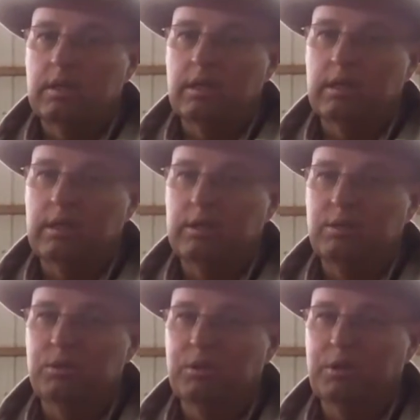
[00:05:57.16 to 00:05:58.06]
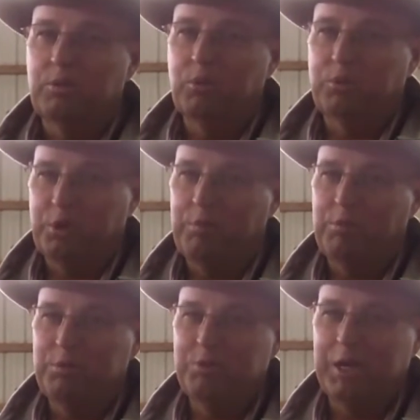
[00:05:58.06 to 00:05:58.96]
and get you in a little more trouble
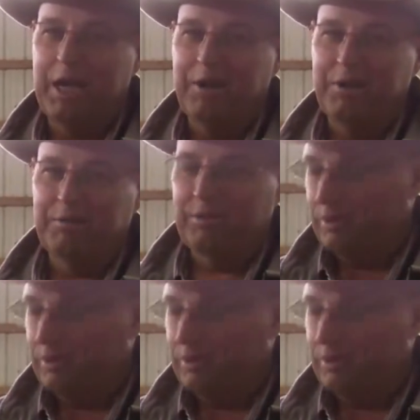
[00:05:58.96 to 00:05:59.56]
than you can get out of.